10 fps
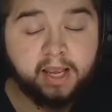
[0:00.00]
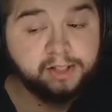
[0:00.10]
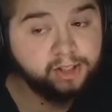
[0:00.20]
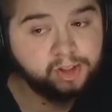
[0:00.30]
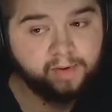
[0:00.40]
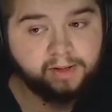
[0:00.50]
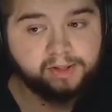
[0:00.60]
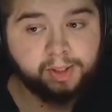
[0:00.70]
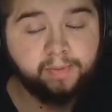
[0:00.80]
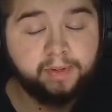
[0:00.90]
is
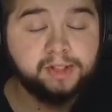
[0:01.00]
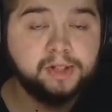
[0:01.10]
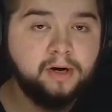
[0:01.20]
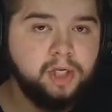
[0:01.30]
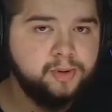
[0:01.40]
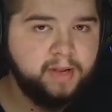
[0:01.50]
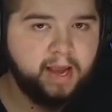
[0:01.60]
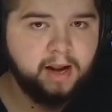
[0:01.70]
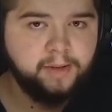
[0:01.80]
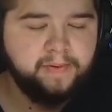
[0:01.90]
expensive, but this guy is one
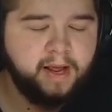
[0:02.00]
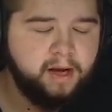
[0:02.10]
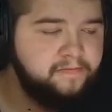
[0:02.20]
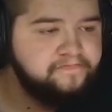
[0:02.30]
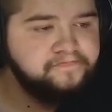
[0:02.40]
hell of a player.